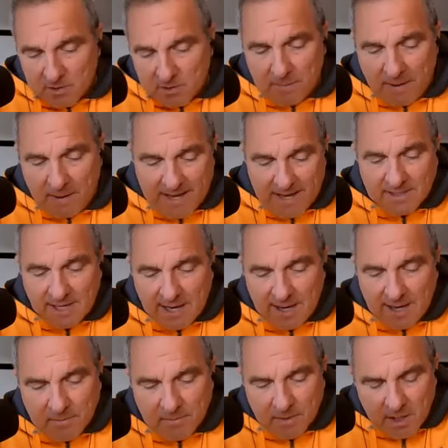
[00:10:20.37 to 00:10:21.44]
The pass
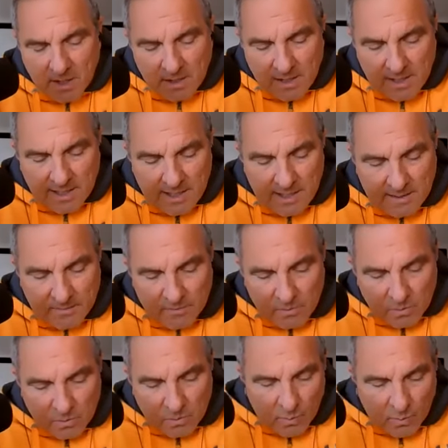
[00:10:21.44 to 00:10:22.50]
game
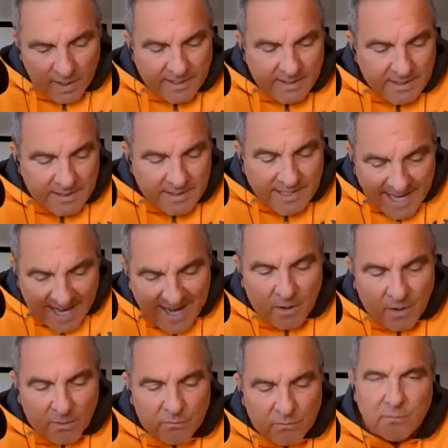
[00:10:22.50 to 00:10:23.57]
went
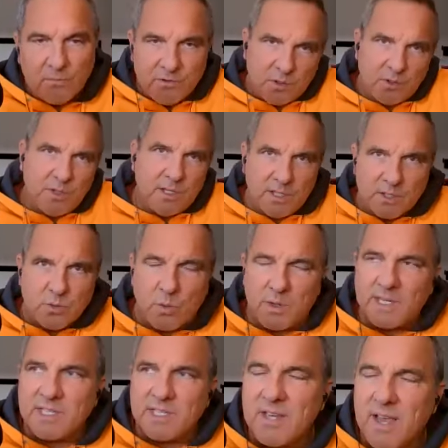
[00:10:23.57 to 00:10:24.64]
down from 30 to
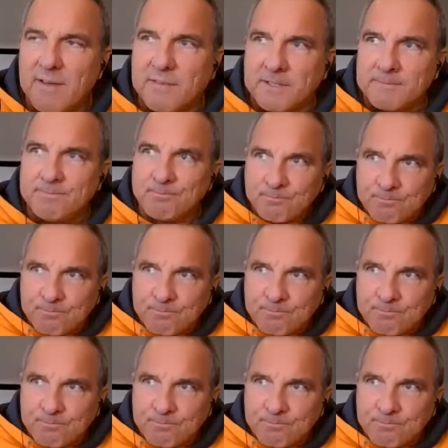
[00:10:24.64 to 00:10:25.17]
27.